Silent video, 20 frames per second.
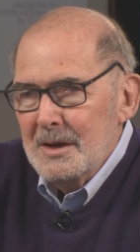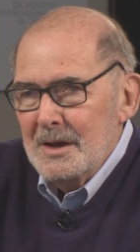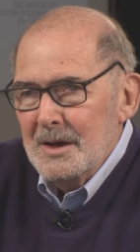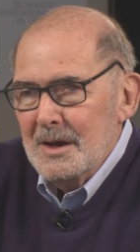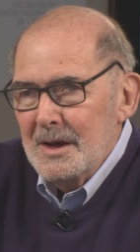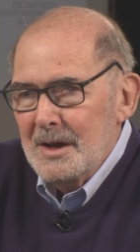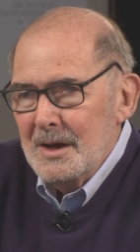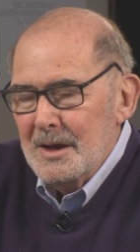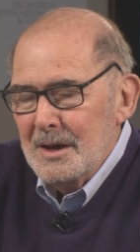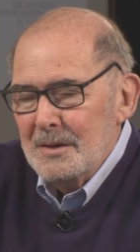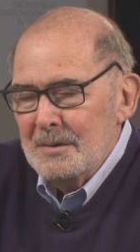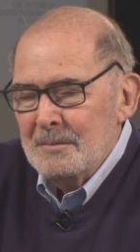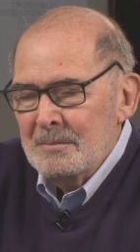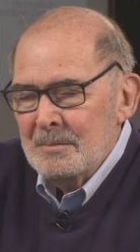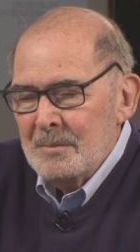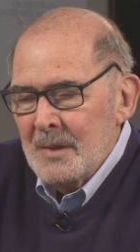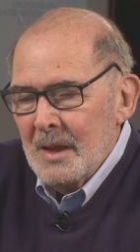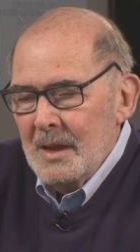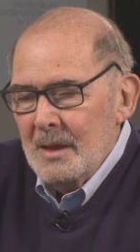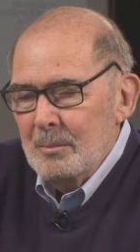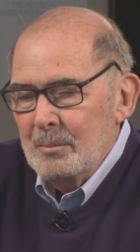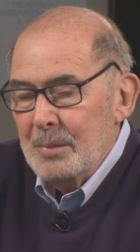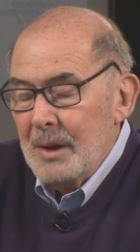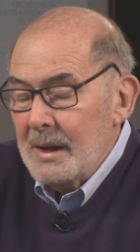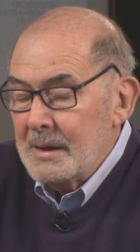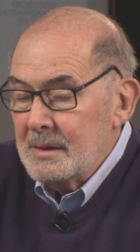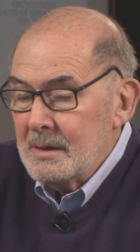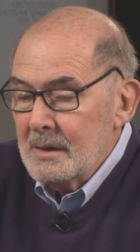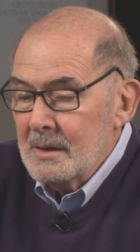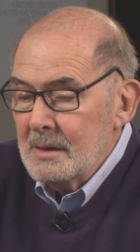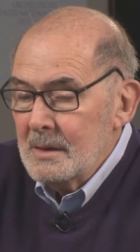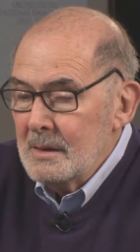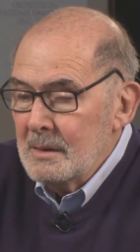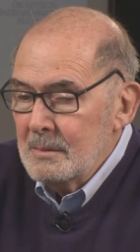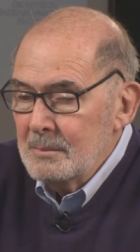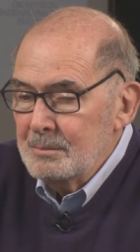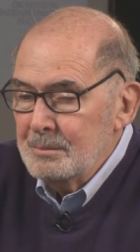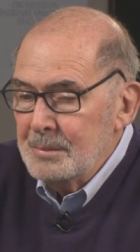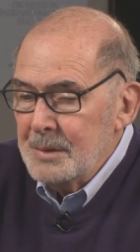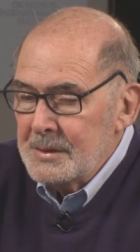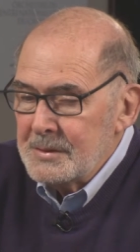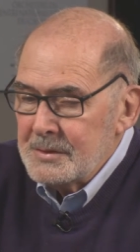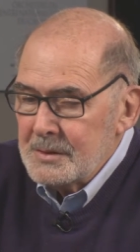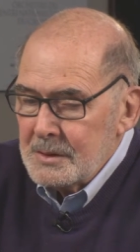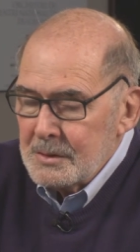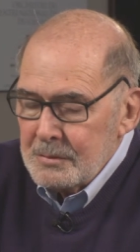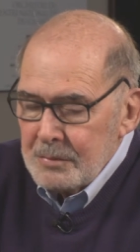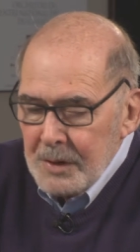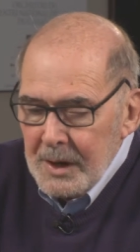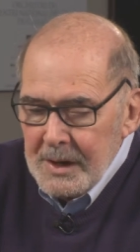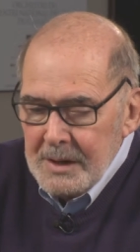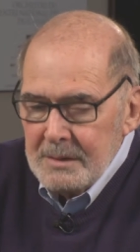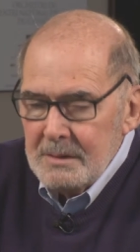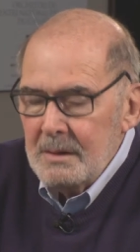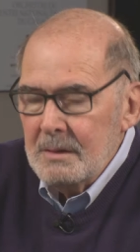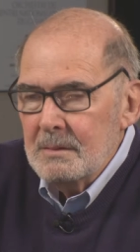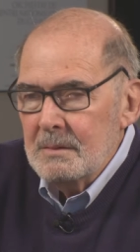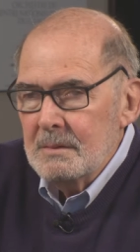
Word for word: Uh, but, but the, great,